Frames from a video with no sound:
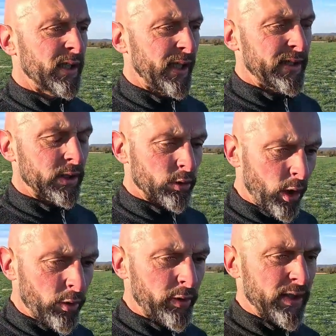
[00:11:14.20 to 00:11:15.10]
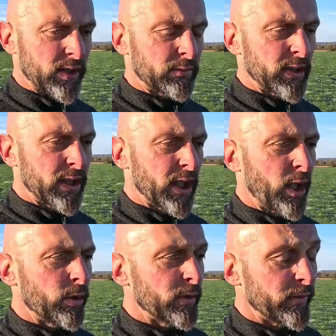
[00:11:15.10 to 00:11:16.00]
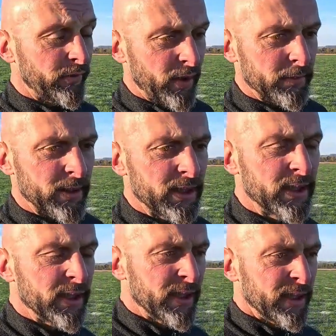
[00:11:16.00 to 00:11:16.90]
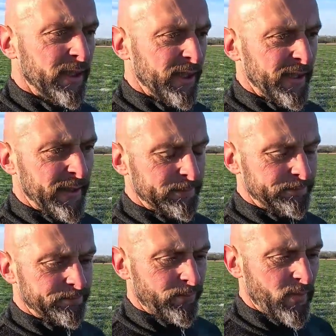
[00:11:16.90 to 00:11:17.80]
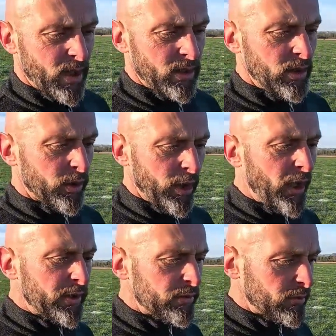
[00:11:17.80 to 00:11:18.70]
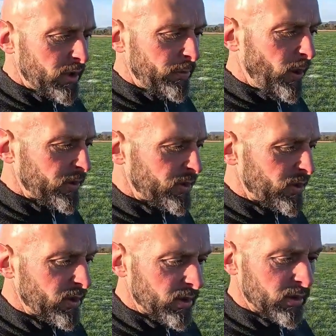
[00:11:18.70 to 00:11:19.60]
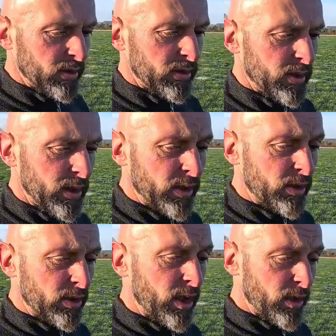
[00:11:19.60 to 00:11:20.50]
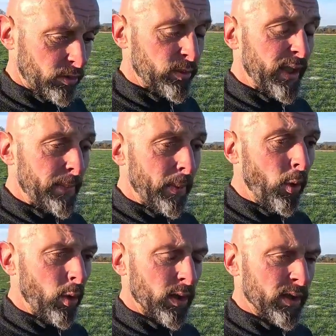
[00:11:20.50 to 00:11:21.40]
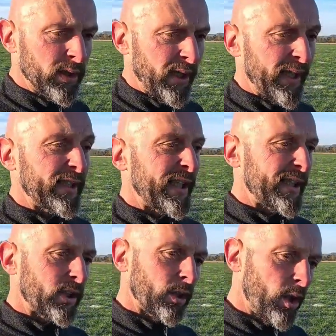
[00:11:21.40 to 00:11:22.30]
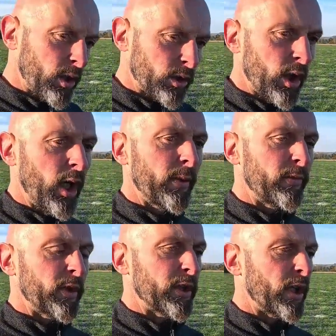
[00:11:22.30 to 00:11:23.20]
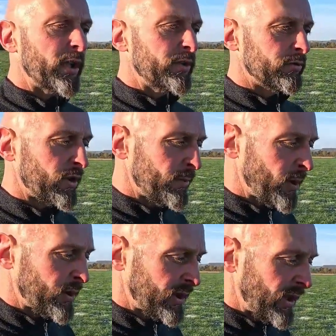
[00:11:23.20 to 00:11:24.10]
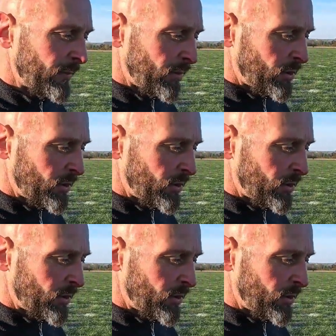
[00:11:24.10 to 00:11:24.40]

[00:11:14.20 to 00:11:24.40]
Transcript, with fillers: and your growth rates are really low in February, um, your nitrogen response is, is really poor and it takes a long time for your nitrogen response to come